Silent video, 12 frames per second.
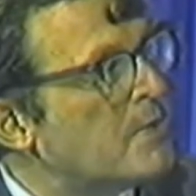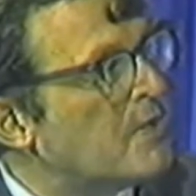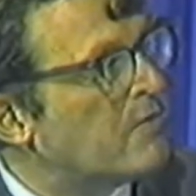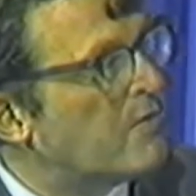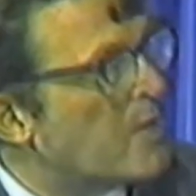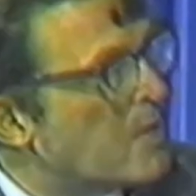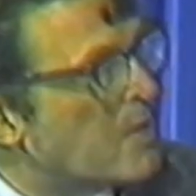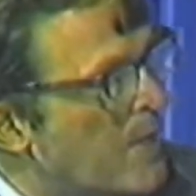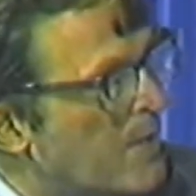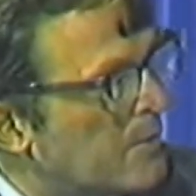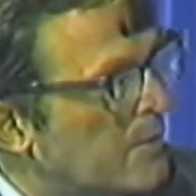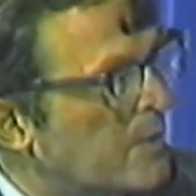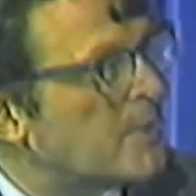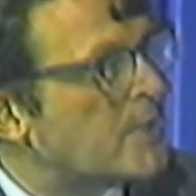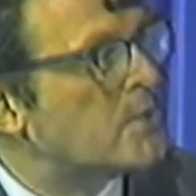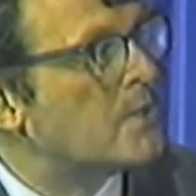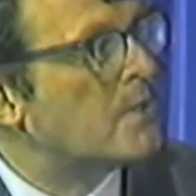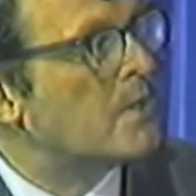with the fundamental
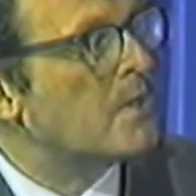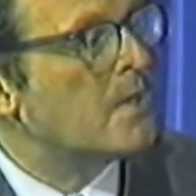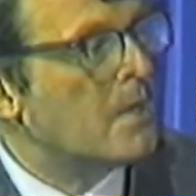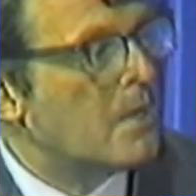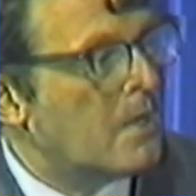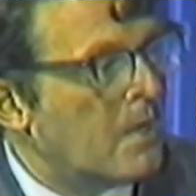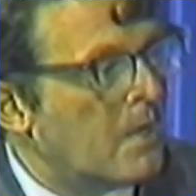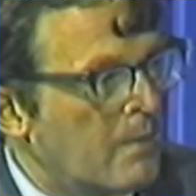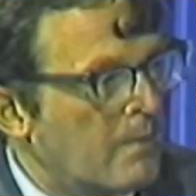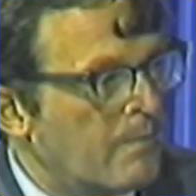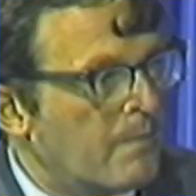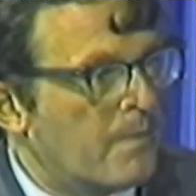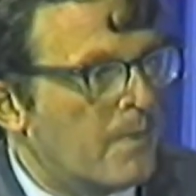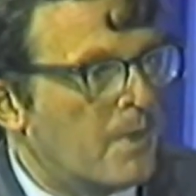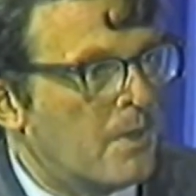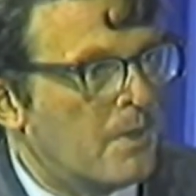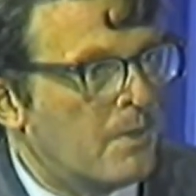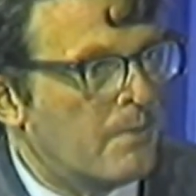literature.
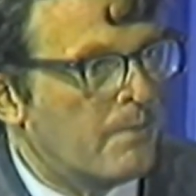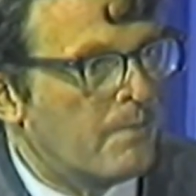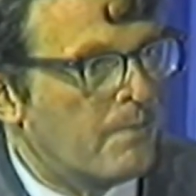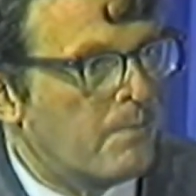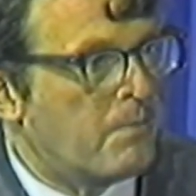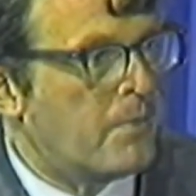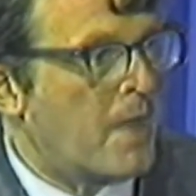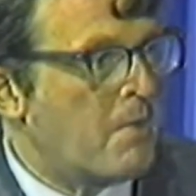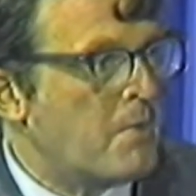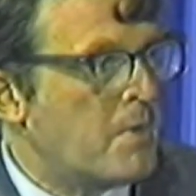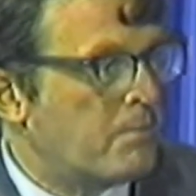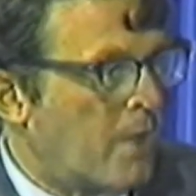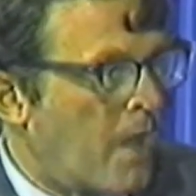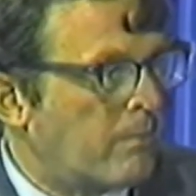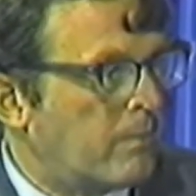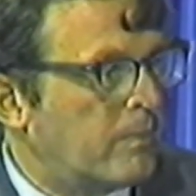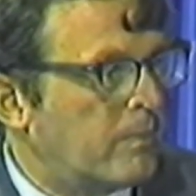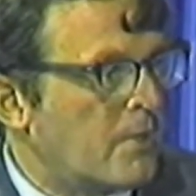They would
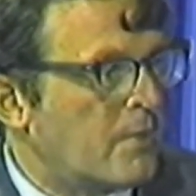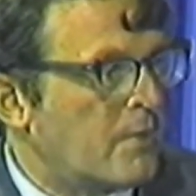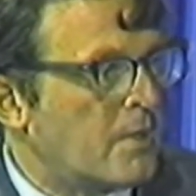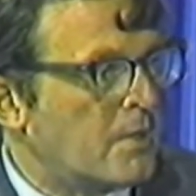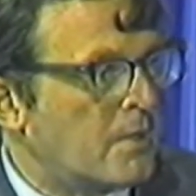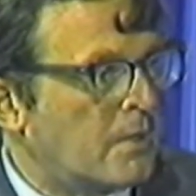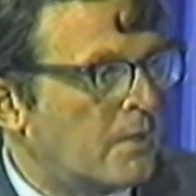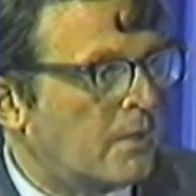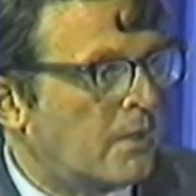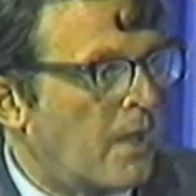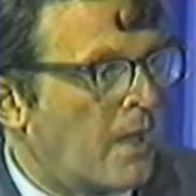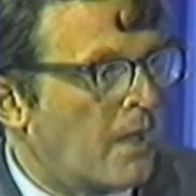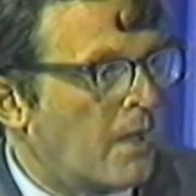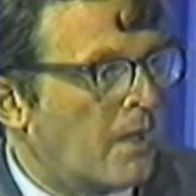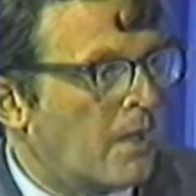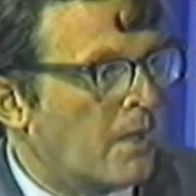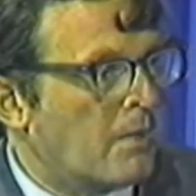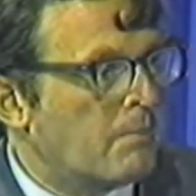probably think
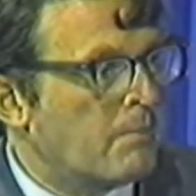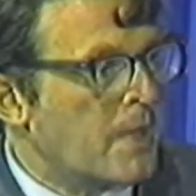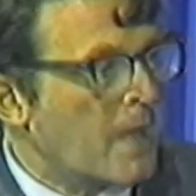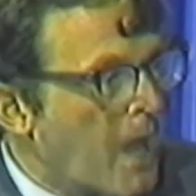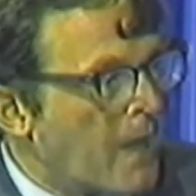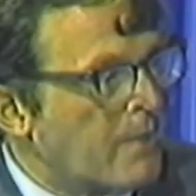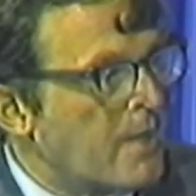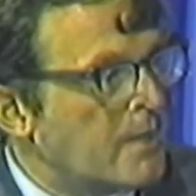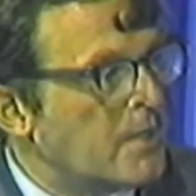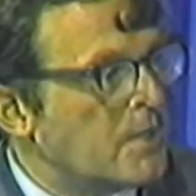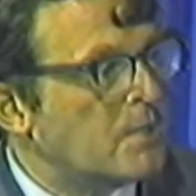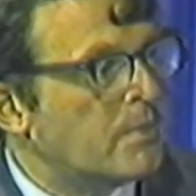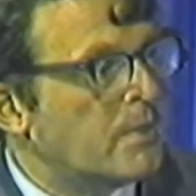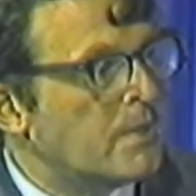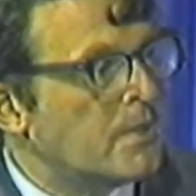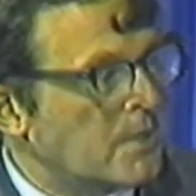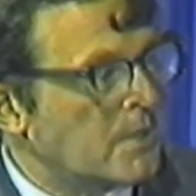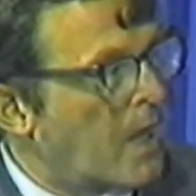beyond their discipline
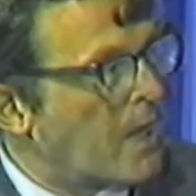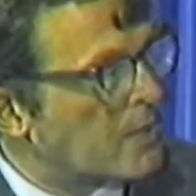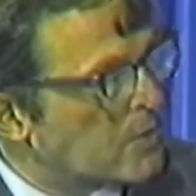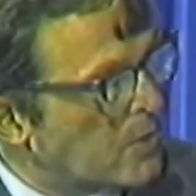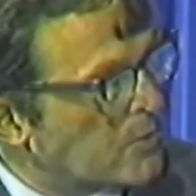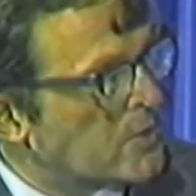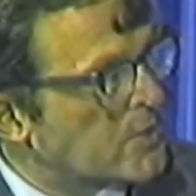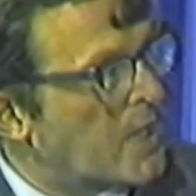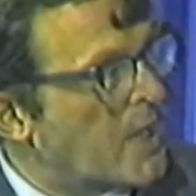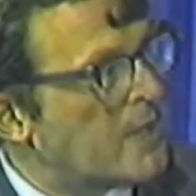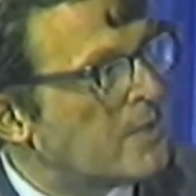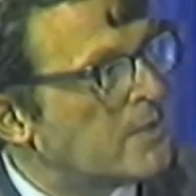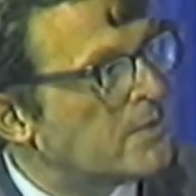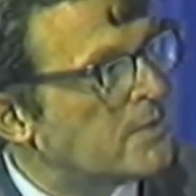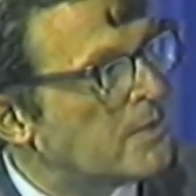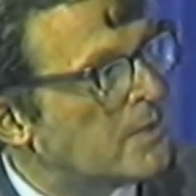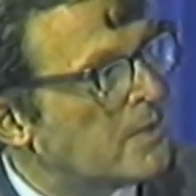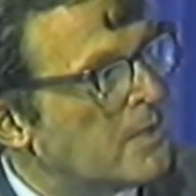as a kind of social
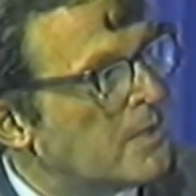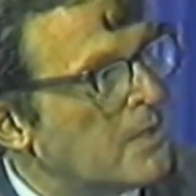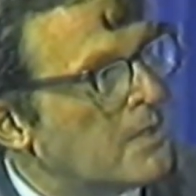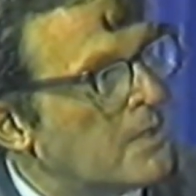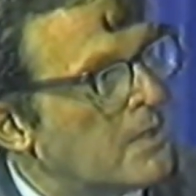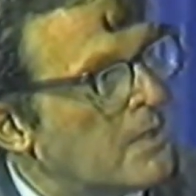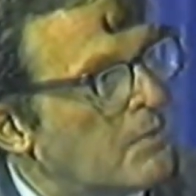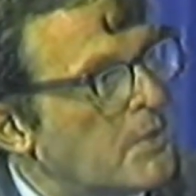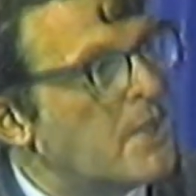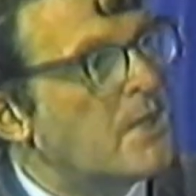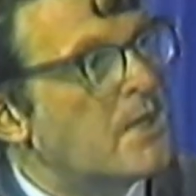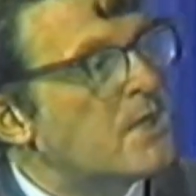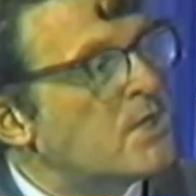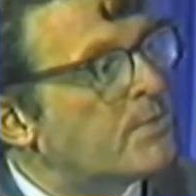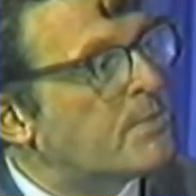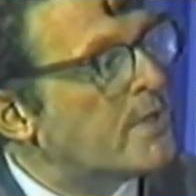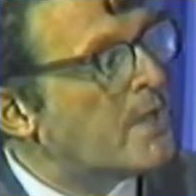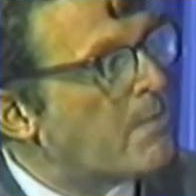scientist. Within their
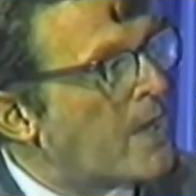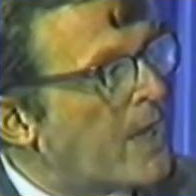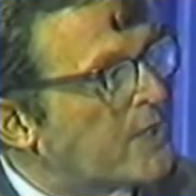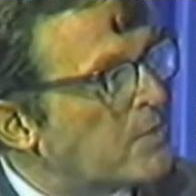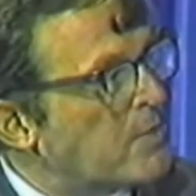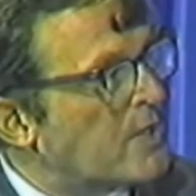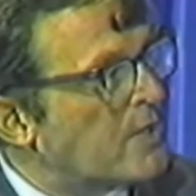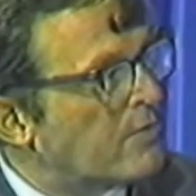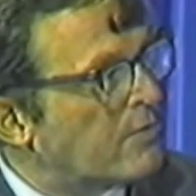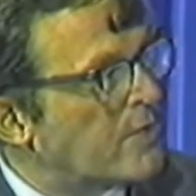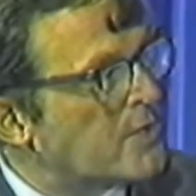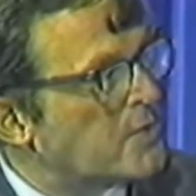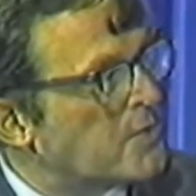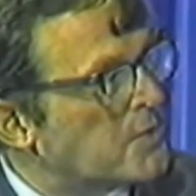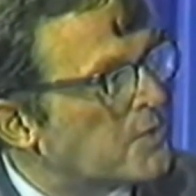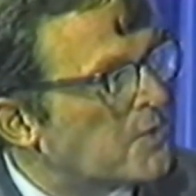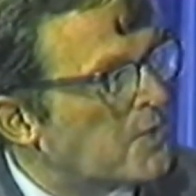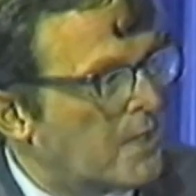discipline, they might actually be on the fringes.
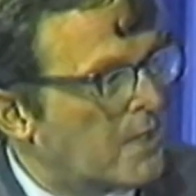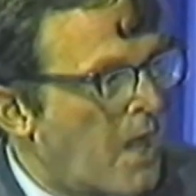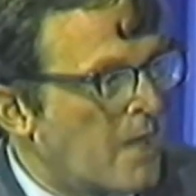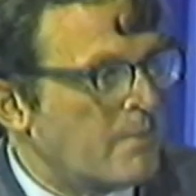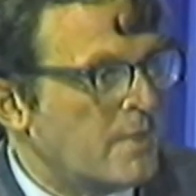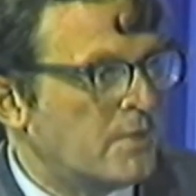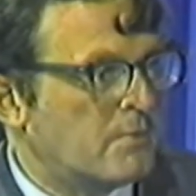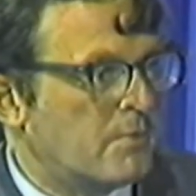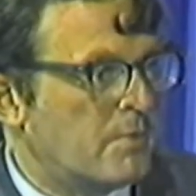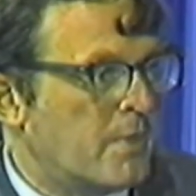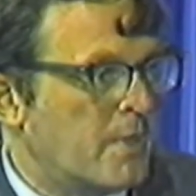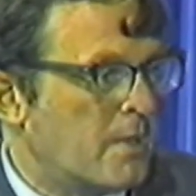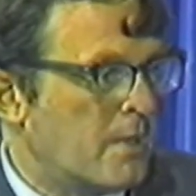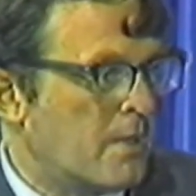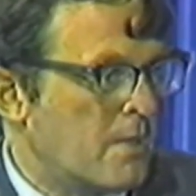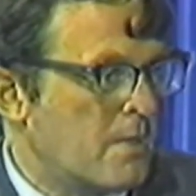So the economist would be